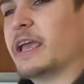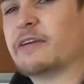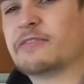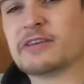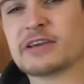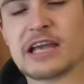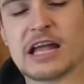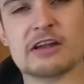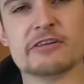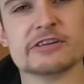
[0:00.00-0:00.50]

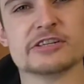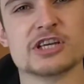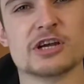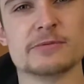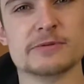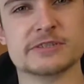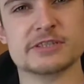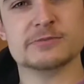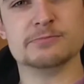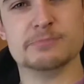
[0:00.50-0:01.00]
if the calorie
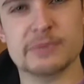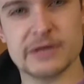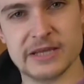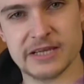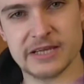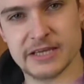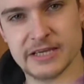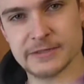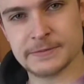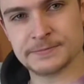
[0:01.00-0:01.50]
surplus is
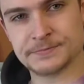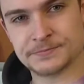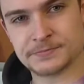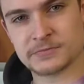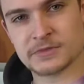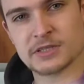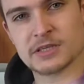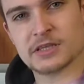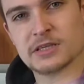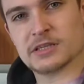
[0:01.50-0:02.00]
bigger,
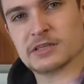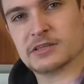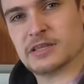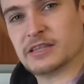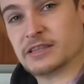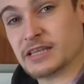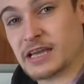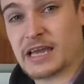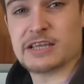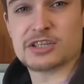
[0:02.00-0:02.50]

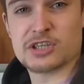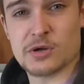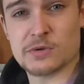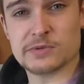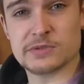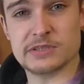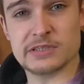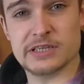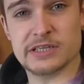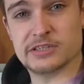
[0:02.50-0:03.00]
then that is
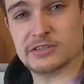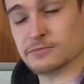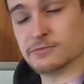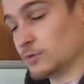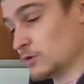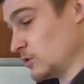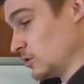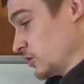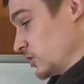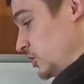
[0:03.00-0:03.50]
going to lead to
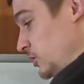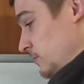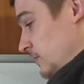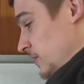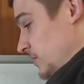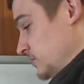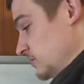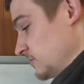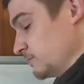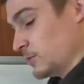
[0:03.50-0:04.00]
more
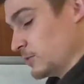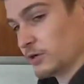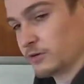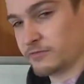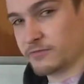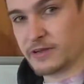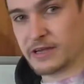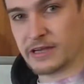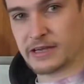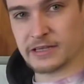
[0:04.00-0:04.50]
accumulation of
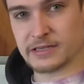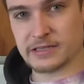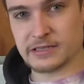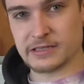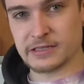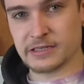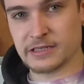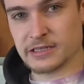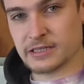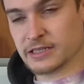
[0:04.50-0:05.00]
body fat.
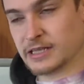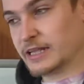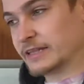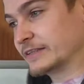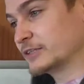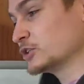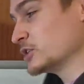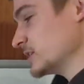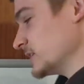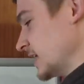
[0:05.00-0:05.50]
Now,
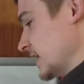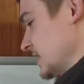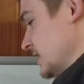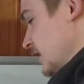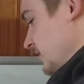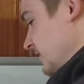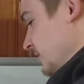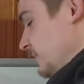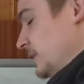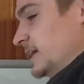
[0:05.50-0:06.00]
that doesn't
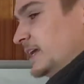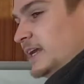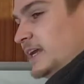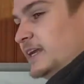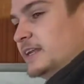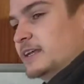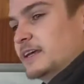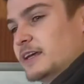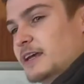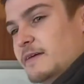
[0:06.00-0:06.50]
necessarily
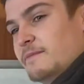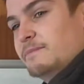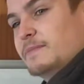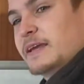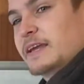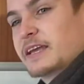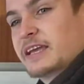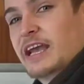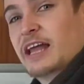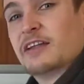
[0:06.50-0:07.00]
mean a
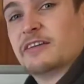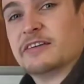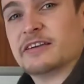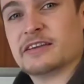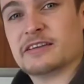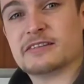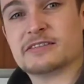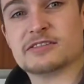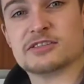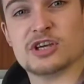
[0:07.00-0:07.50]
bigger
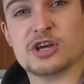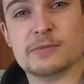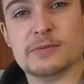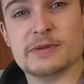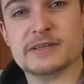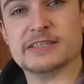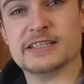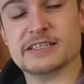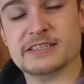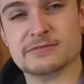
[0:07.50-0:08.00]
calorie
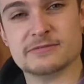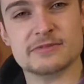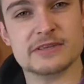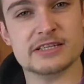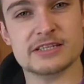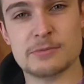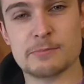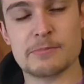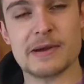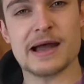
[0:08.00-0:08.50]
surplus is,
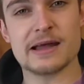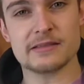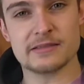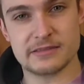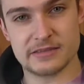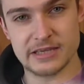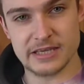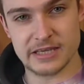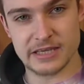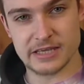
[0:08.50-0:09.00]
is a bad
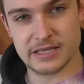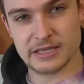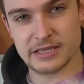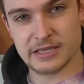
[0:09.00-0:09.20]
thing,